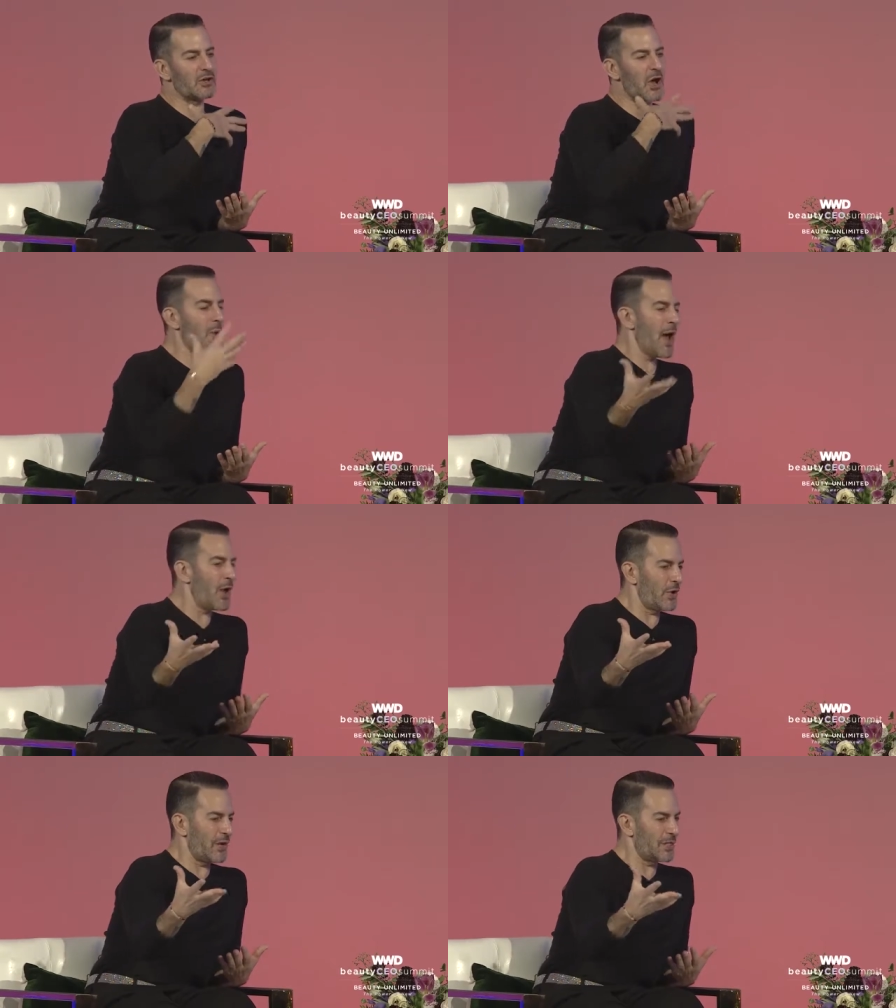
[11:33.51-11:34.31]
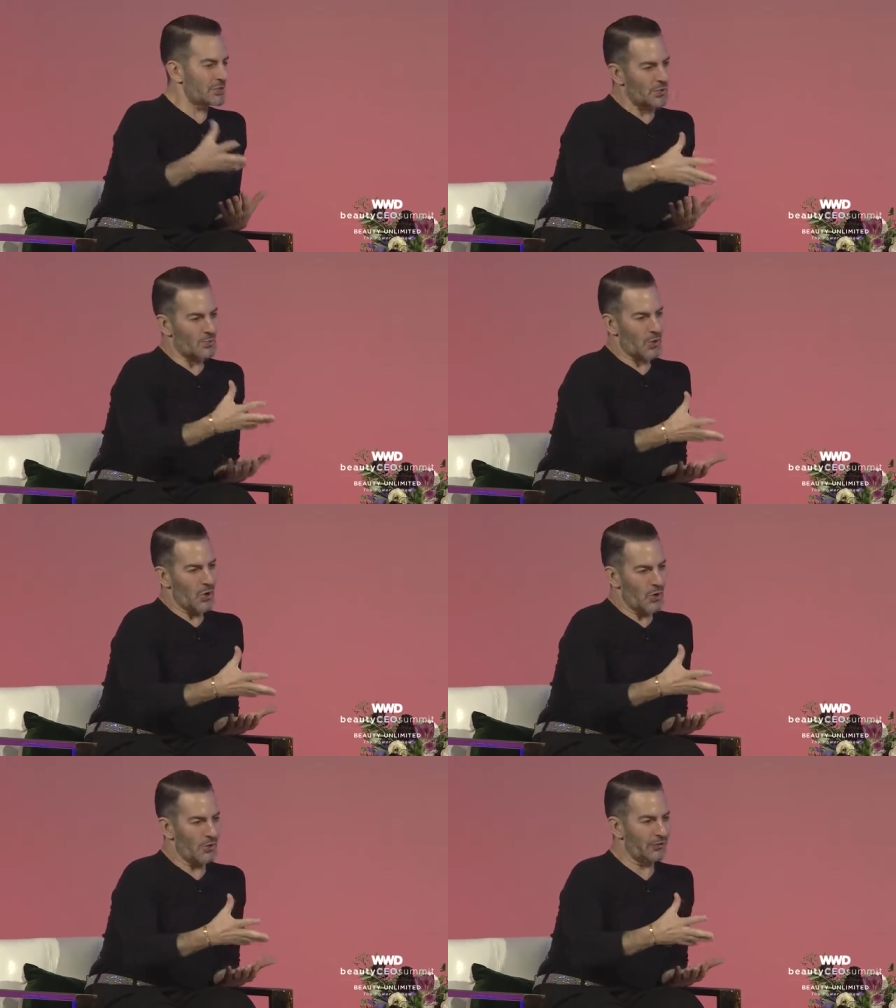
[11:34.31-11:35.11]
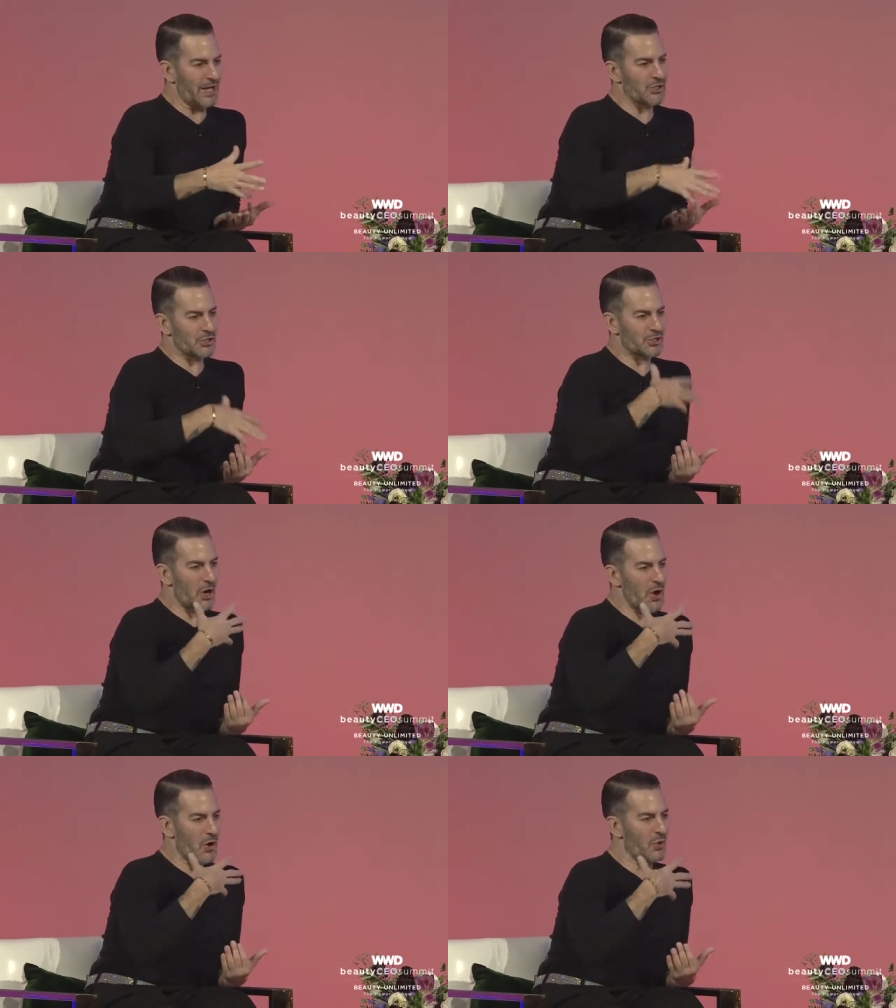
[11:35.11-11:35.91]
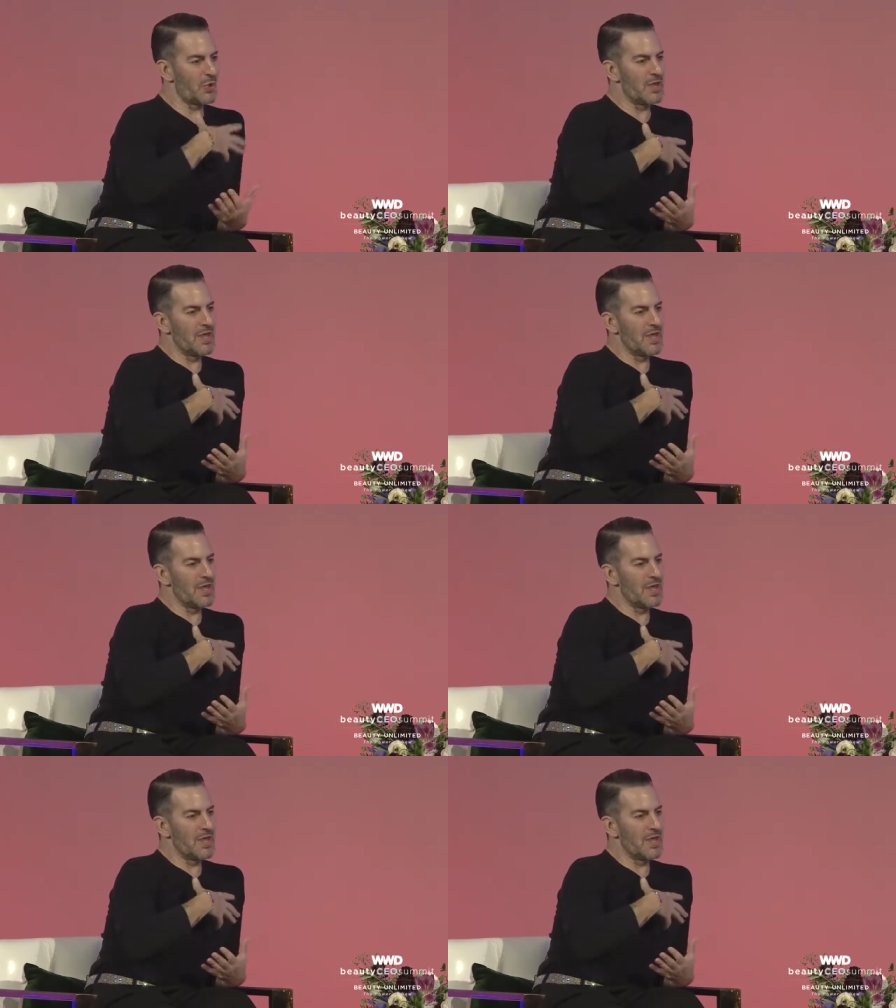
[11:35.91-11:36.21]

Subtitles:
go out into the world and show